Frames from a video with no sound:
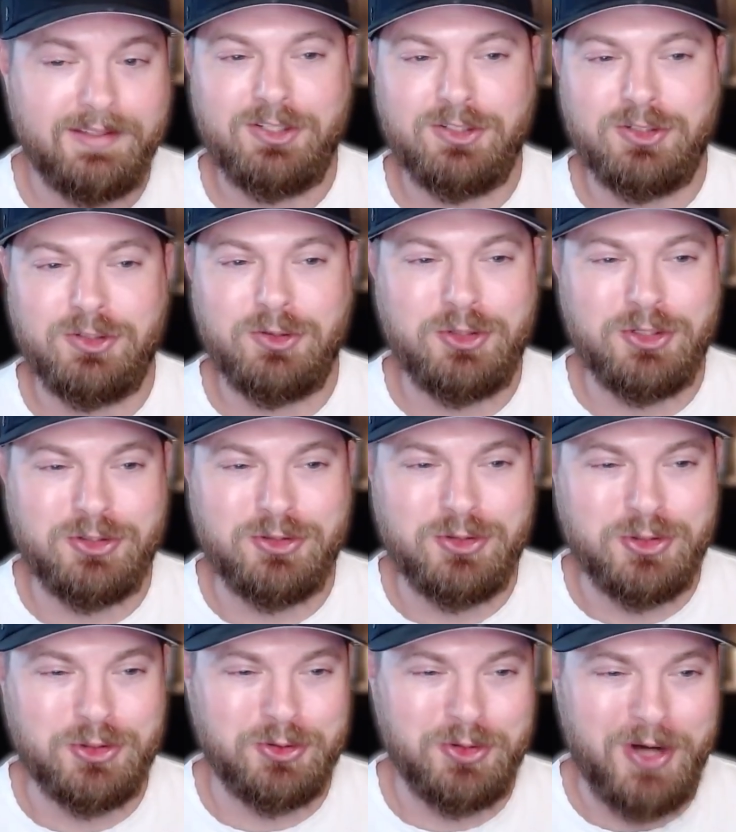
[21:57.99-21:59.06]
do you just
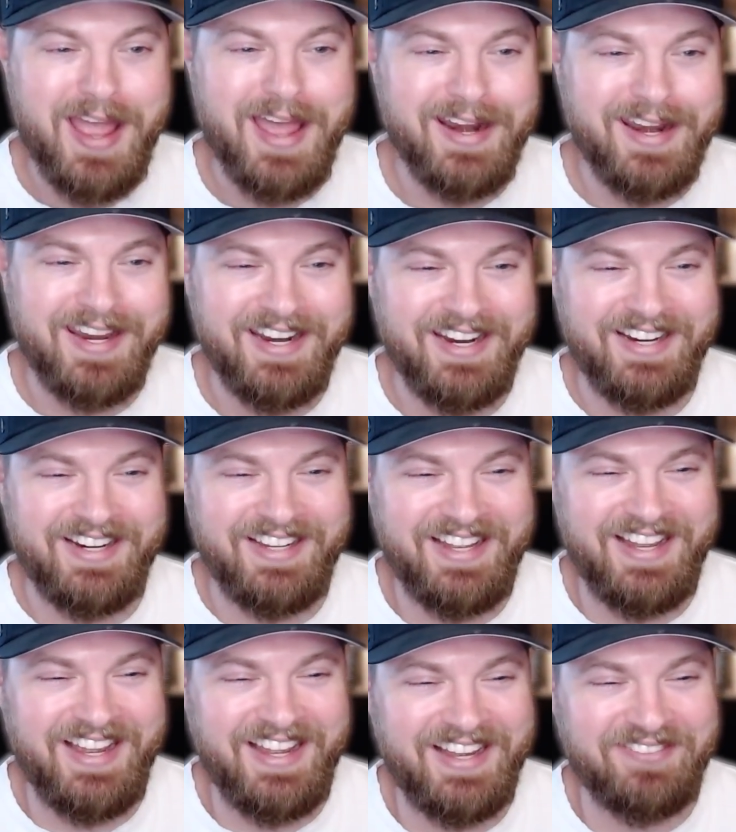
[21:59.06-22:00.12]
dread?
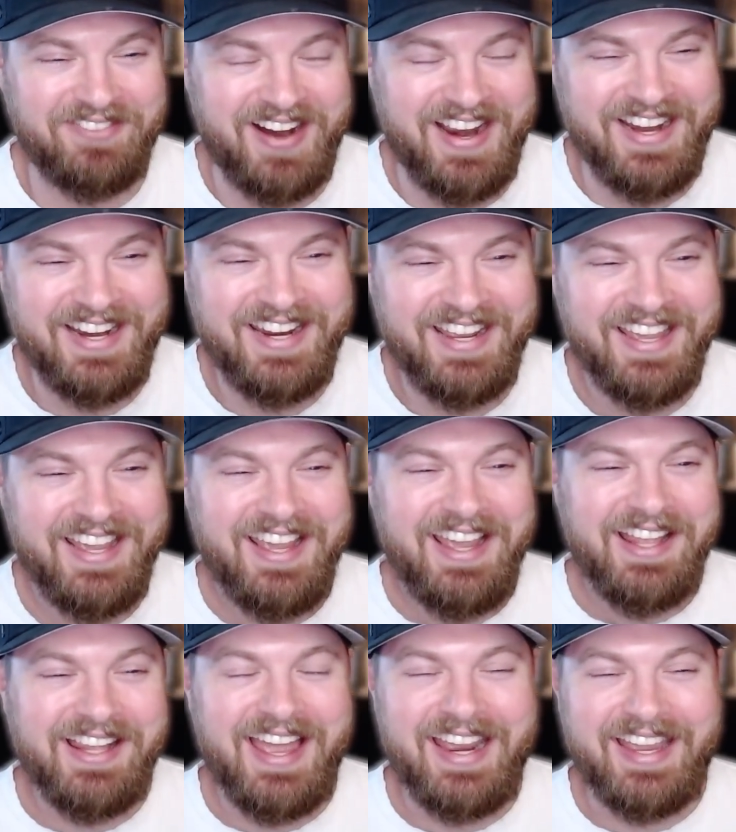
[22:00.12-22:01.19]
Right?
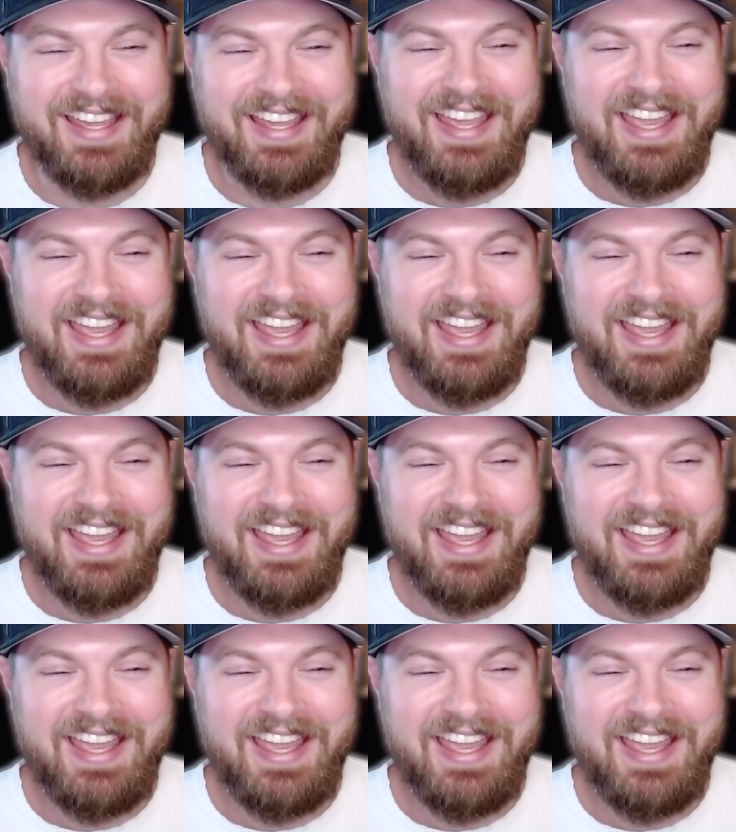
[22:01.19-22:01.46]
Like